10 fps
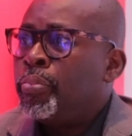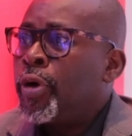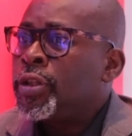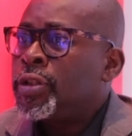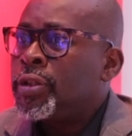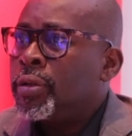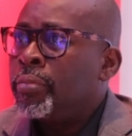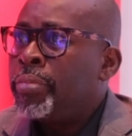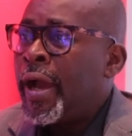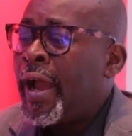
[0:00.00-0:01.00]
But
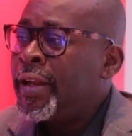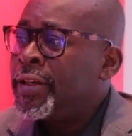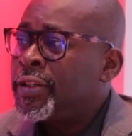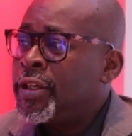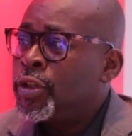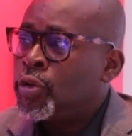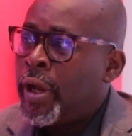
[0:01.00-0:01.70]
behind the scenes,